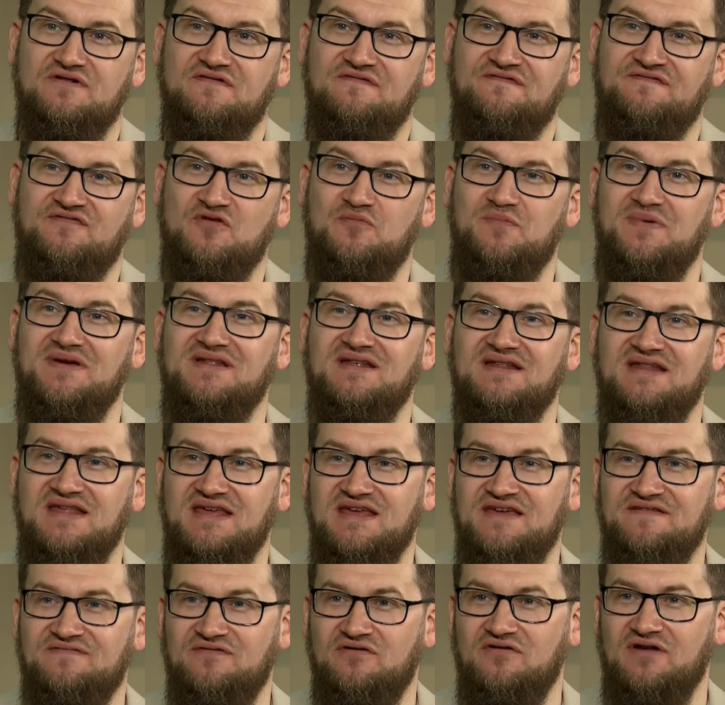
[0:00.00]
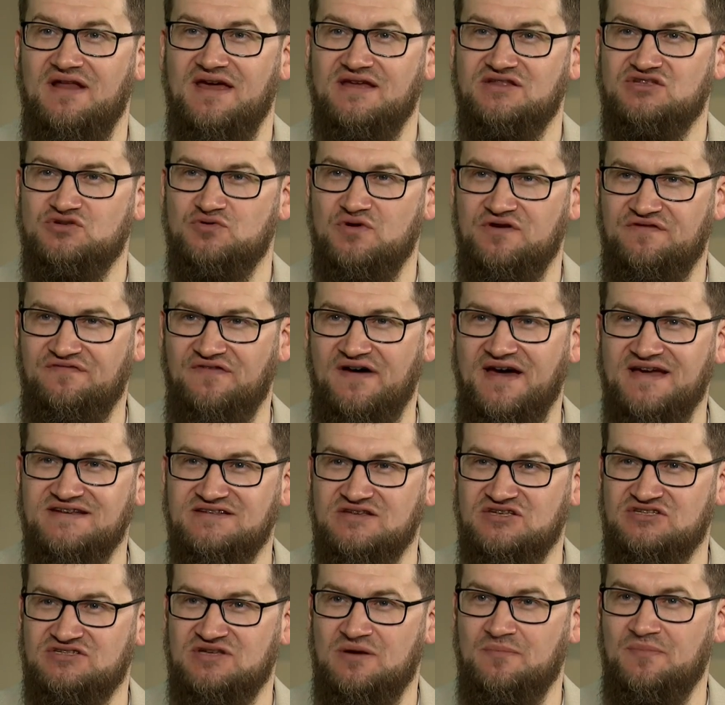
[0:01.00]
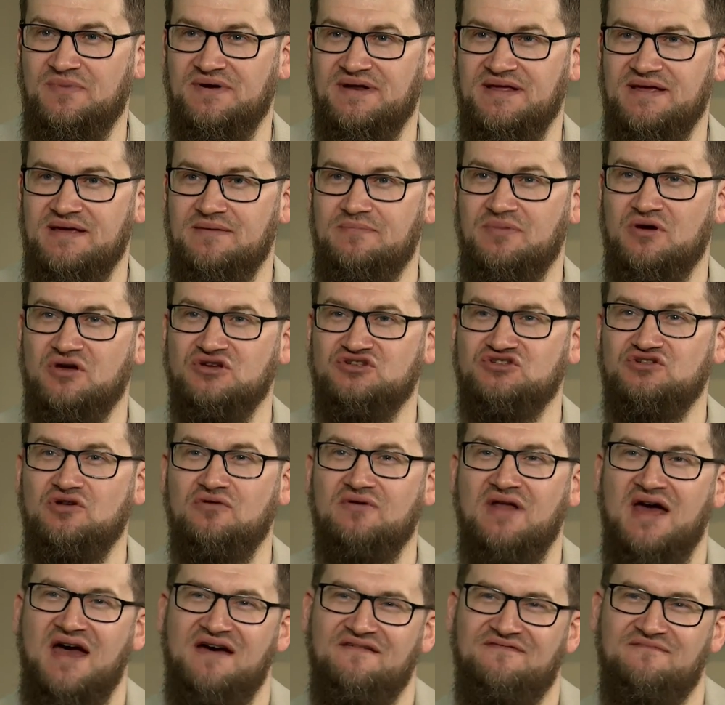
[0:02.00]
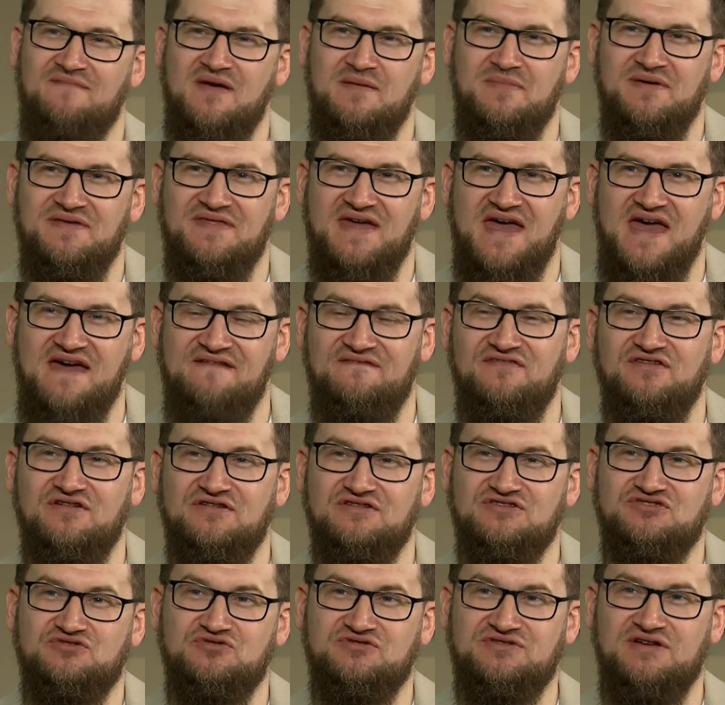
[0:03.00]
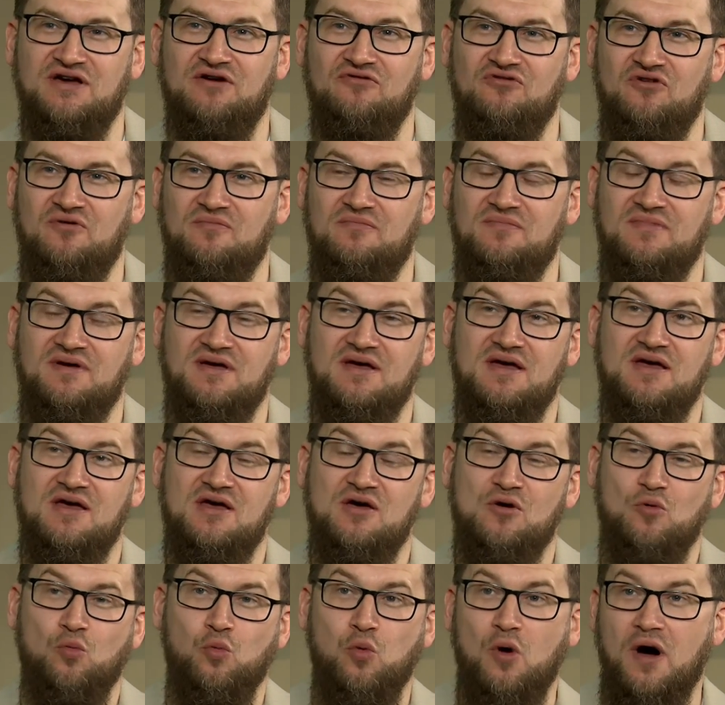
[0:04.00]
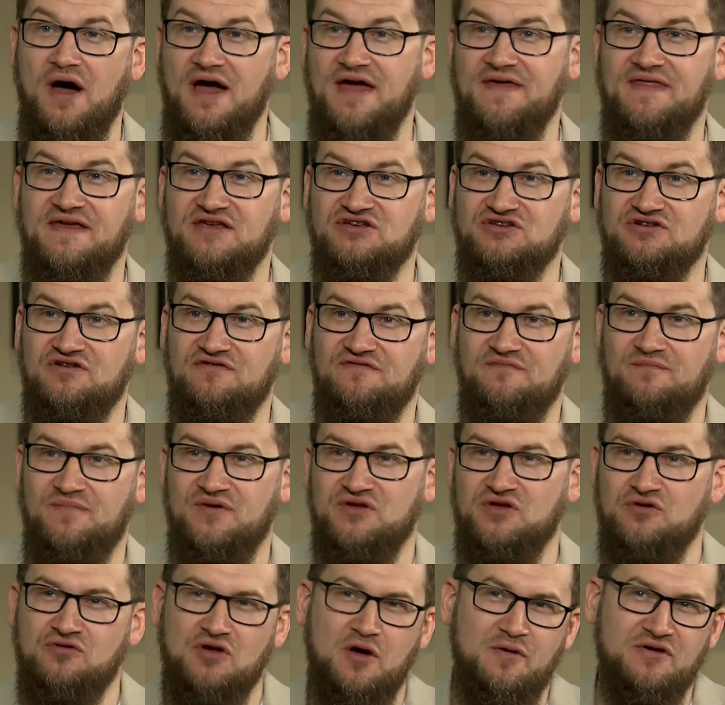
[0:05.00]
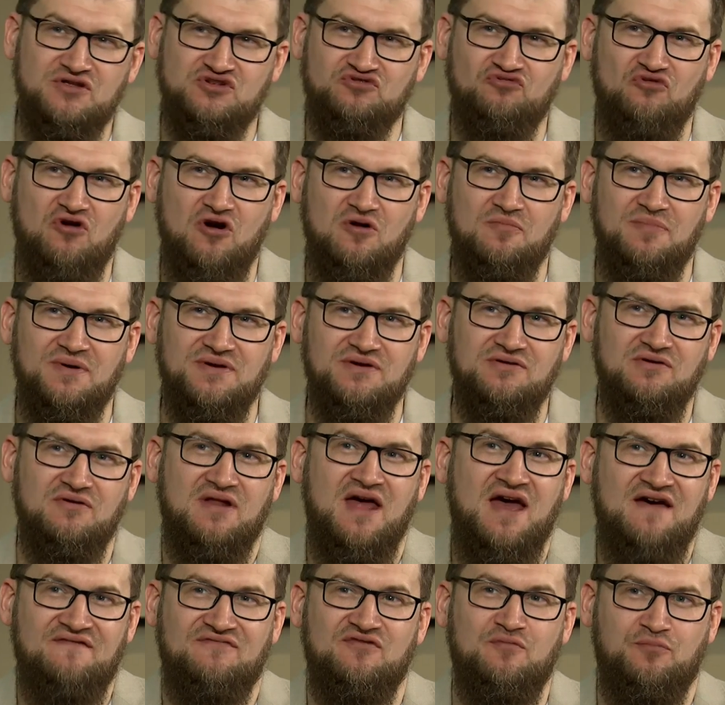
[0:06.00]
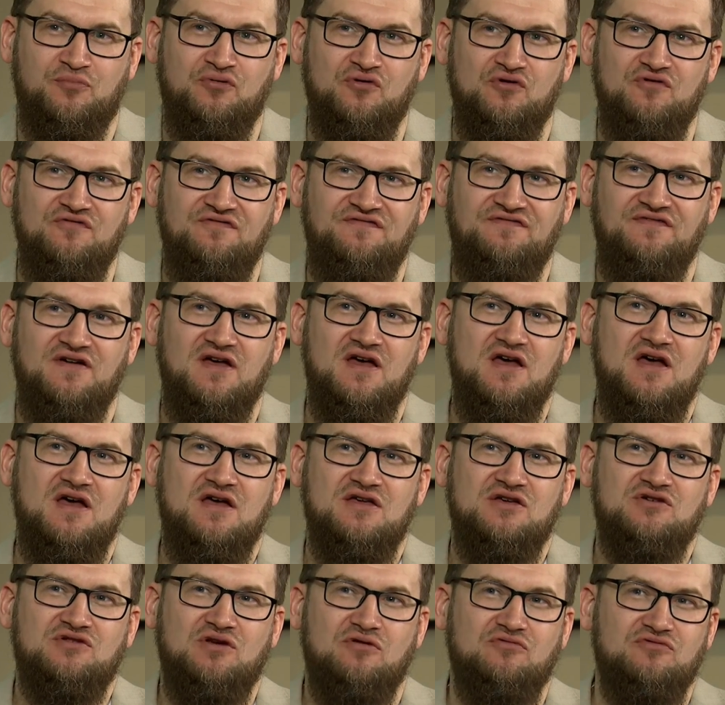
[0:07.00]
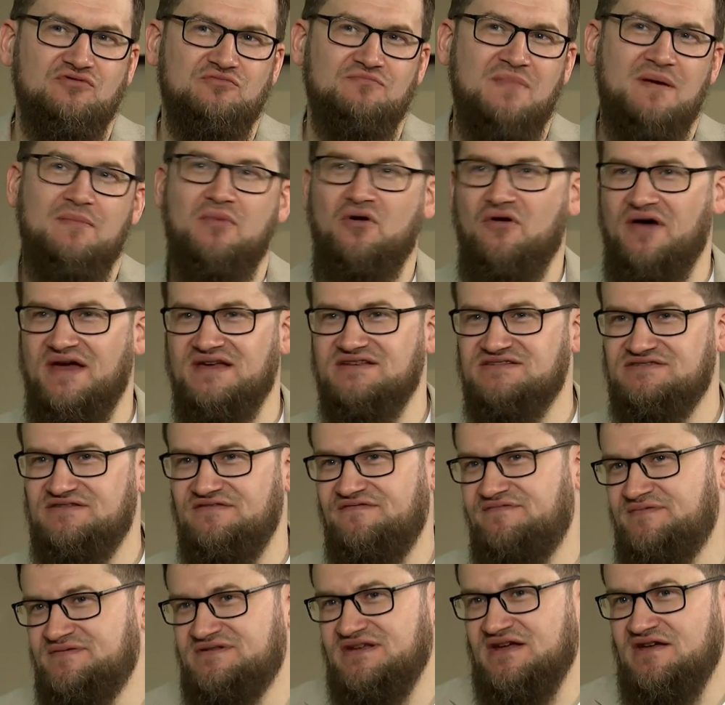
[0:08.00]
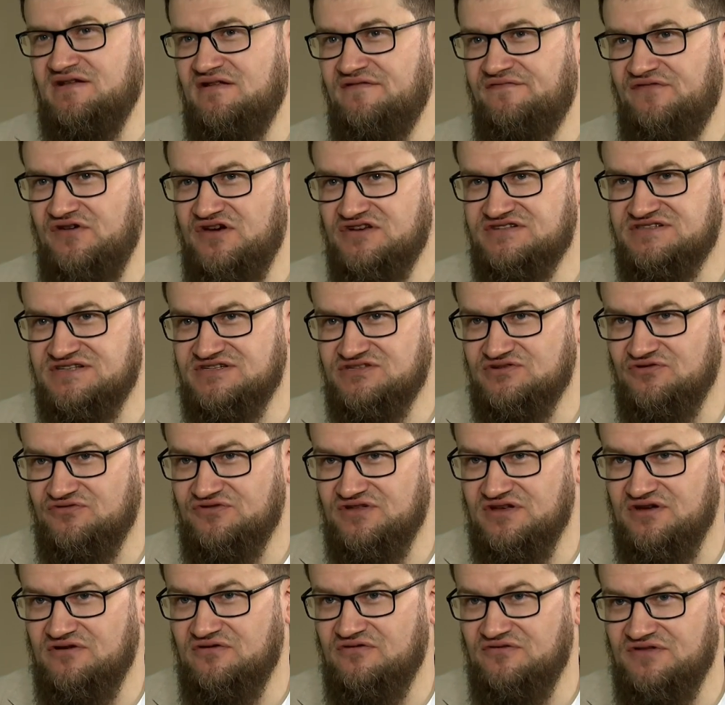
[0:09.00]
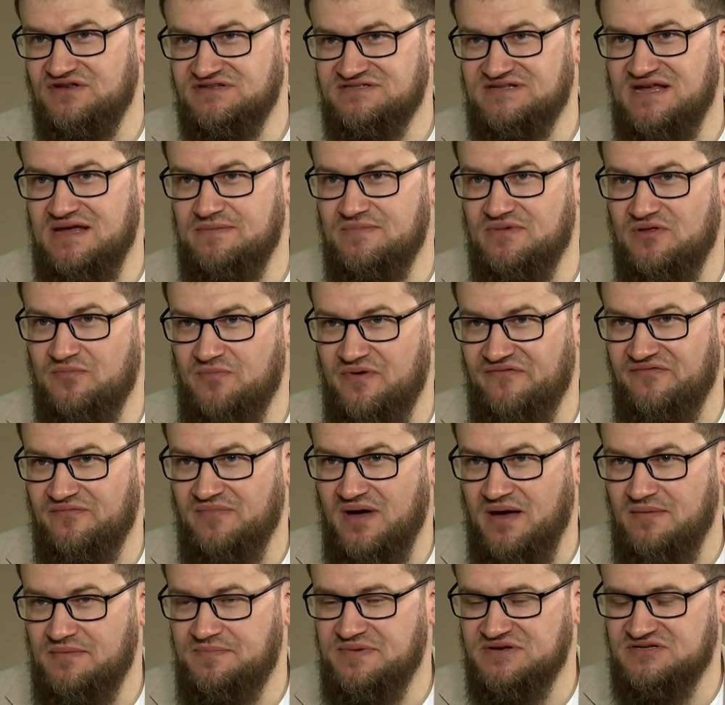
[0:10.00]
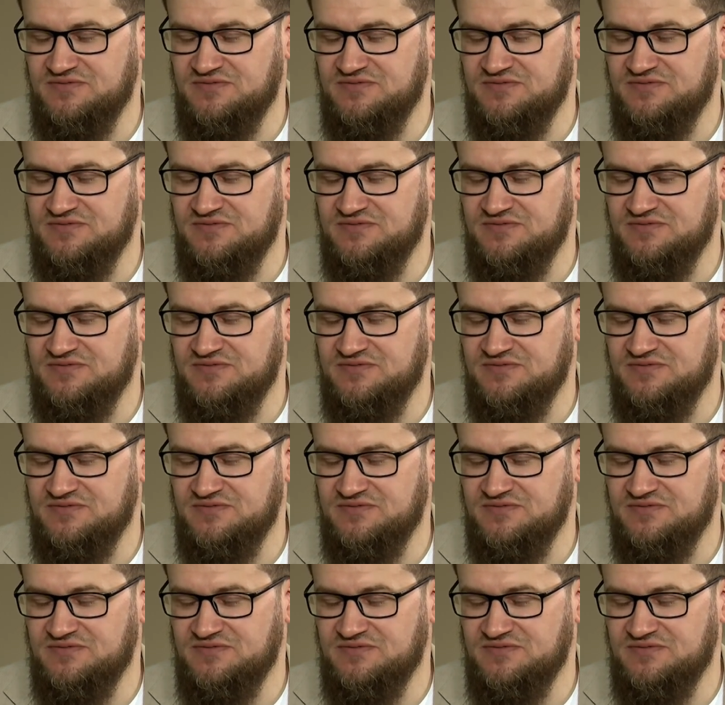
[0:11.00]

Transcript: forbid an evil, like to advise somebody because you don't have maybe the evidence to tell them why they should, but it's wrong, but you don't have the proof, you don't memorize the particular verses or the statement of Prophet Muhammad,